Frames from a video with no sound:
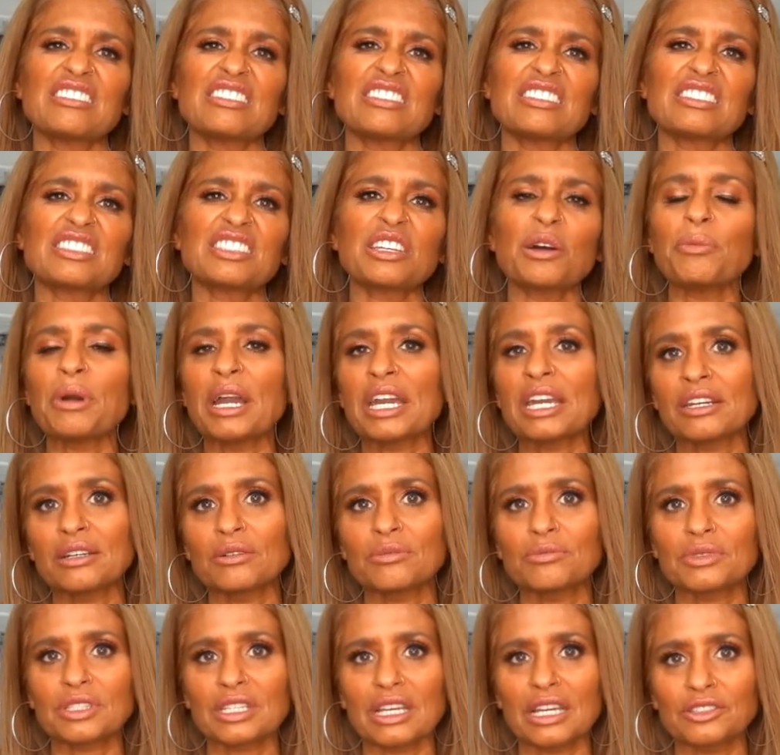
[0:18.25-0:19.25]
Some
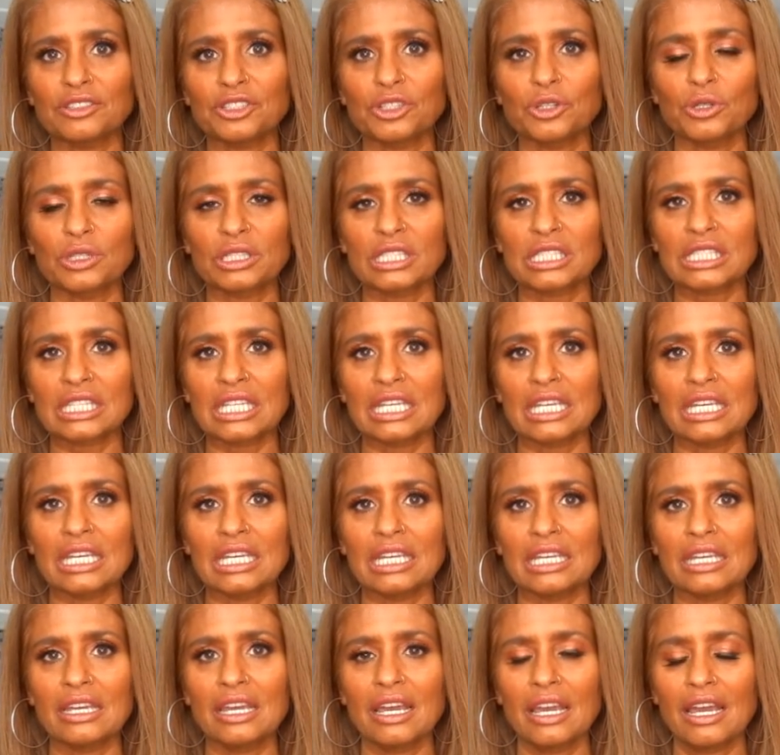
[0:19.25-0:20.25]
items, as you'll
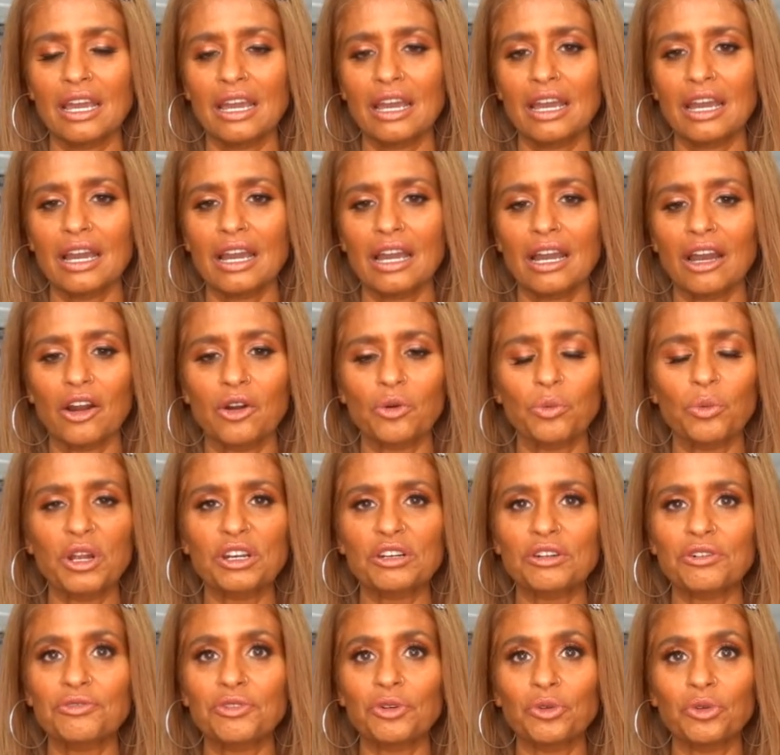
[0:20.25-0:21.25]
see, are
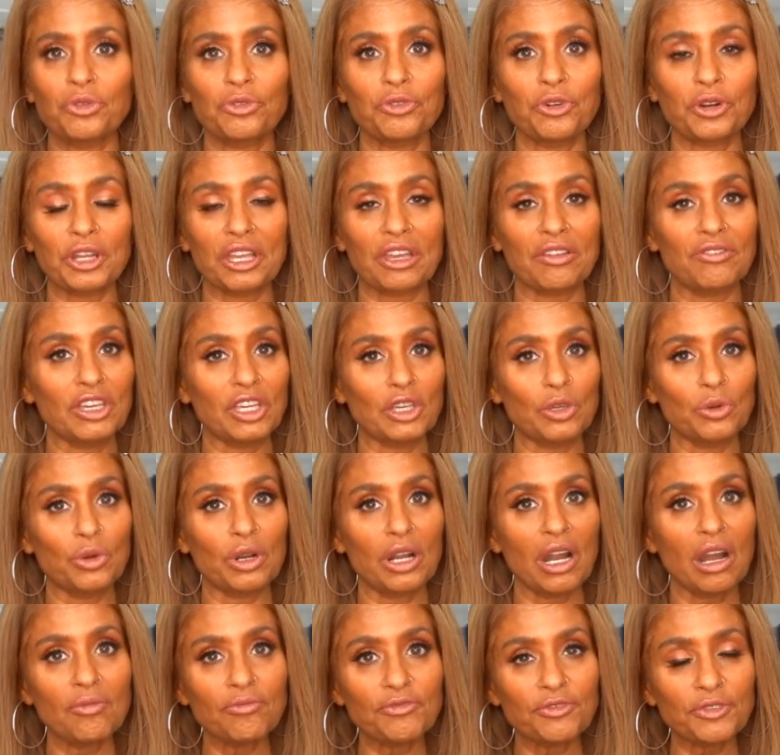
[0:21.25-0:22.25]
wonderful for giving you
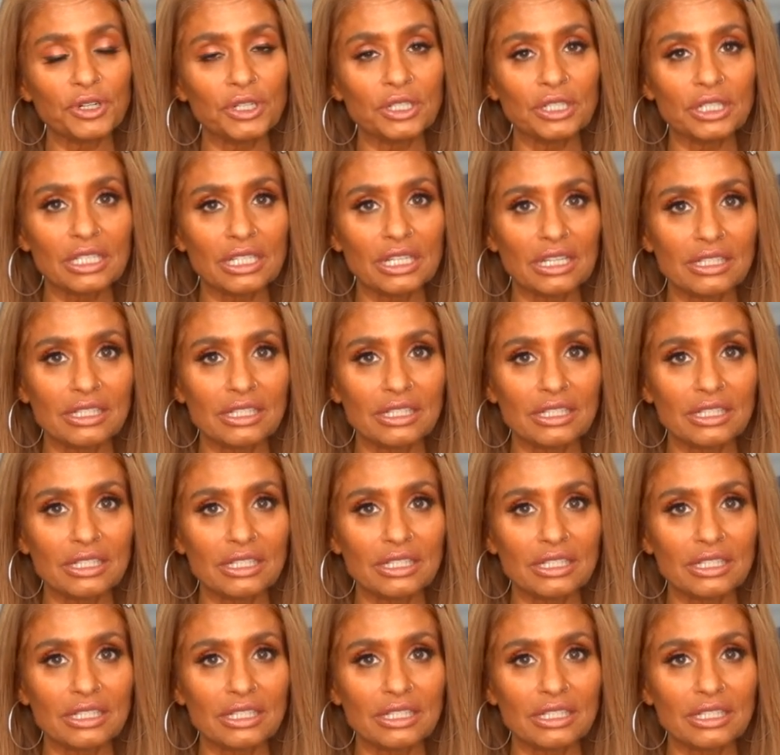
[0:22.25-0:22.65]
comfort.